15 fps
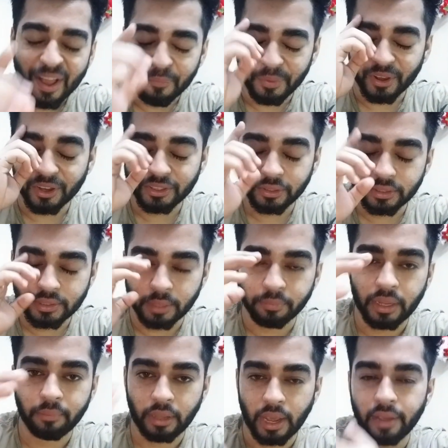Because
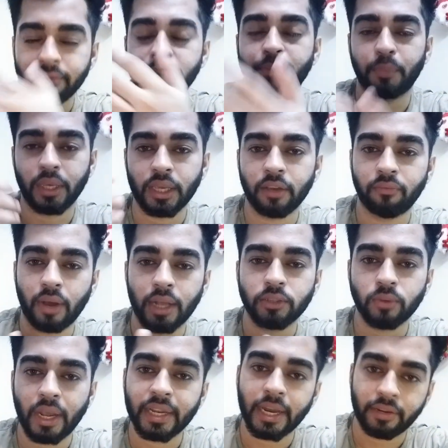sometimes I'm speaking
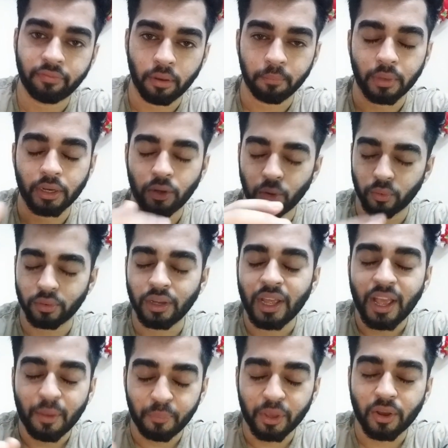fast, so I get fumbled. No,
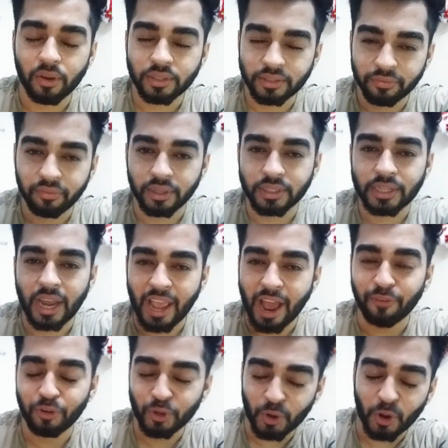because first I
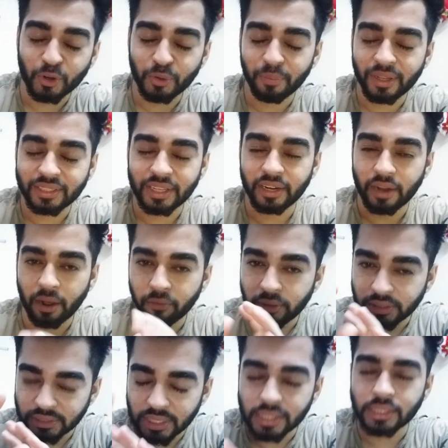have to talk to myself. I
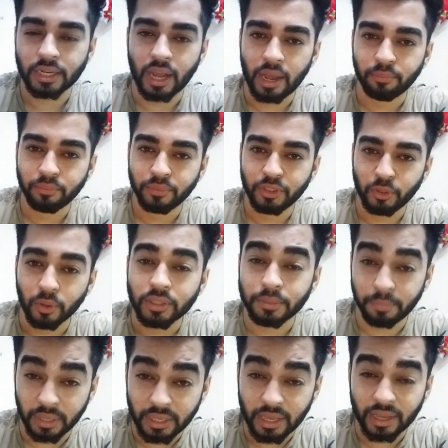will just calm. You are
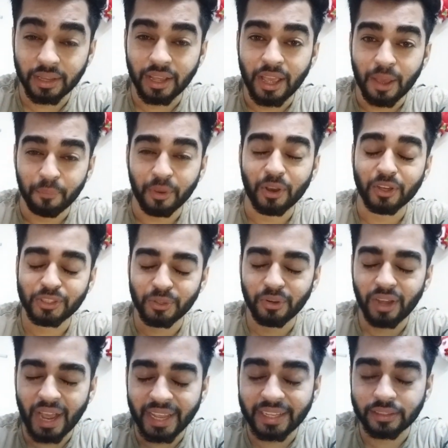speaking, because
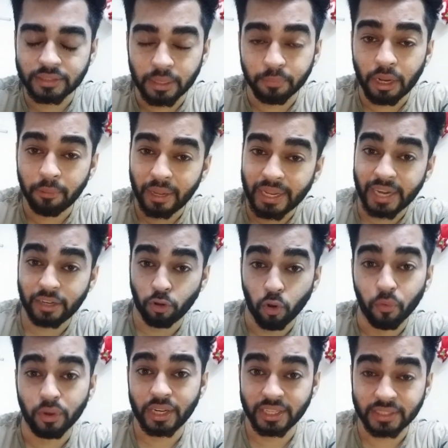I sometimes I get
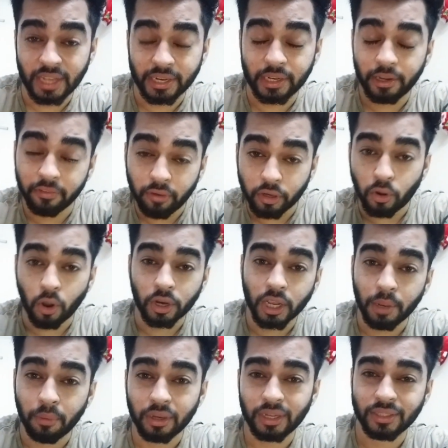over excited if I'm
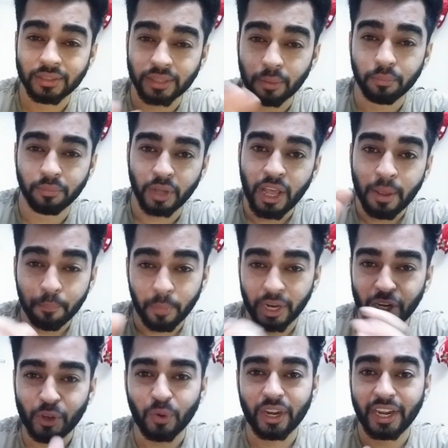talking about in some
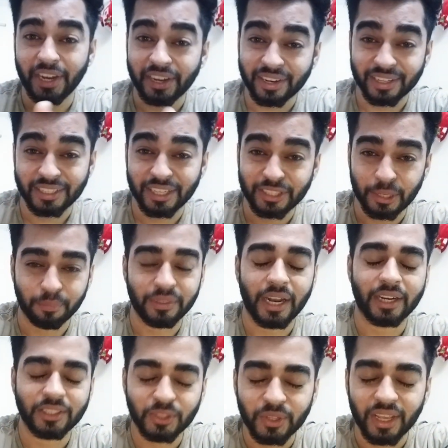particular interesting
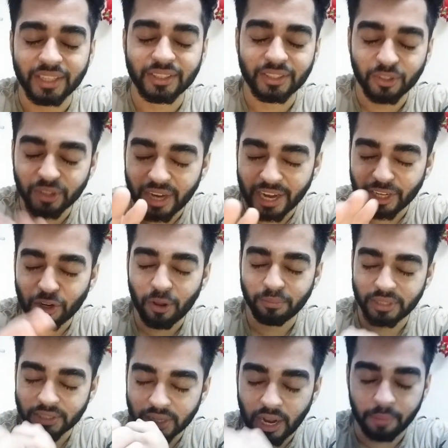subject. So yes, right now I'm
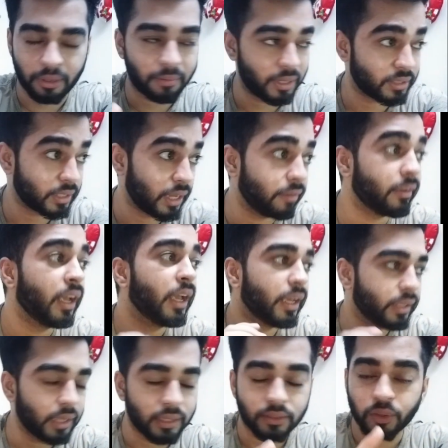just calming myself.
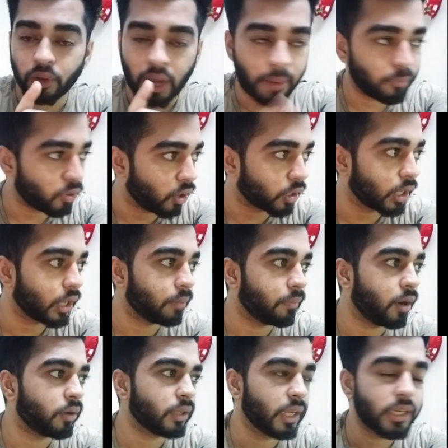Yes, so I'm talking
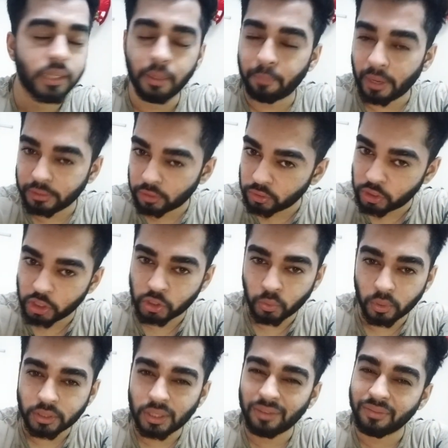about it depends on
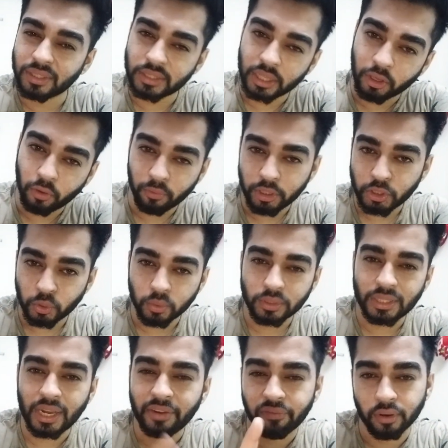situation. This thing you will choose
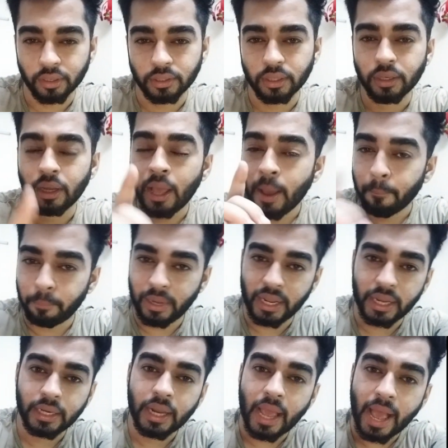then further
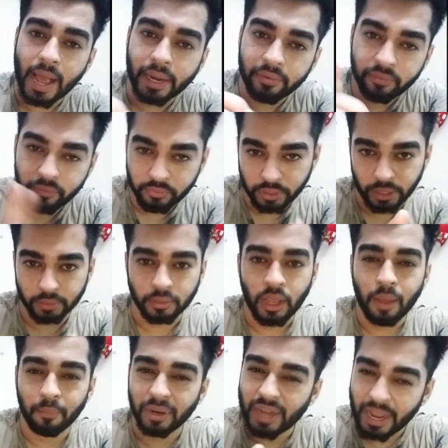plane and train.
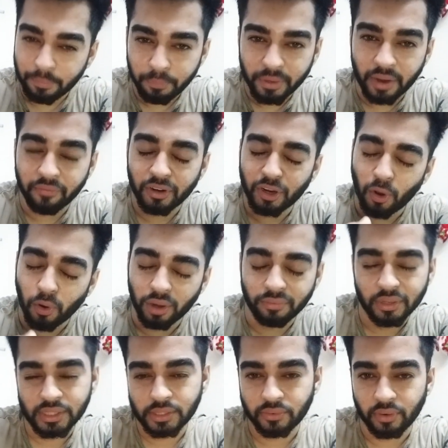But I prefer
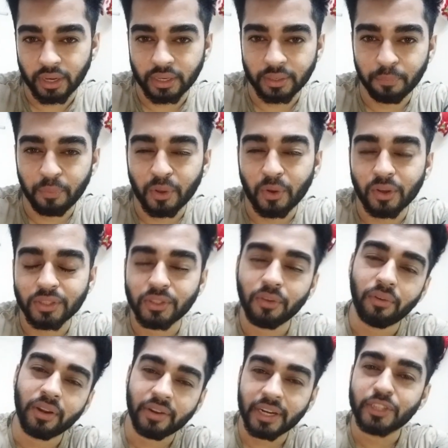always train, because you
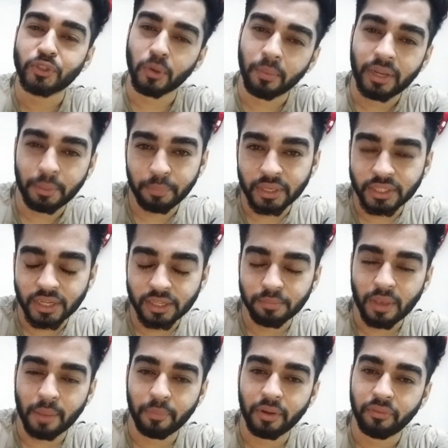will get so many precious
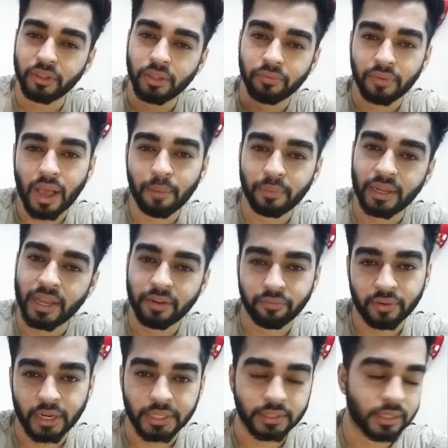memories with your family and
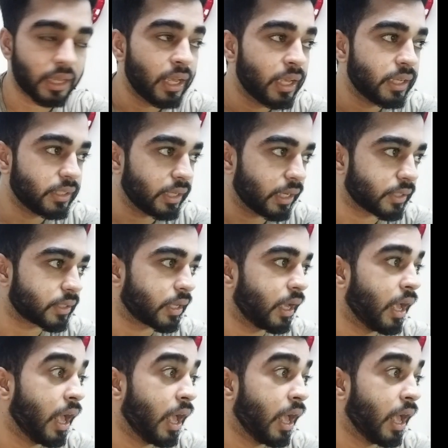friends. Yes.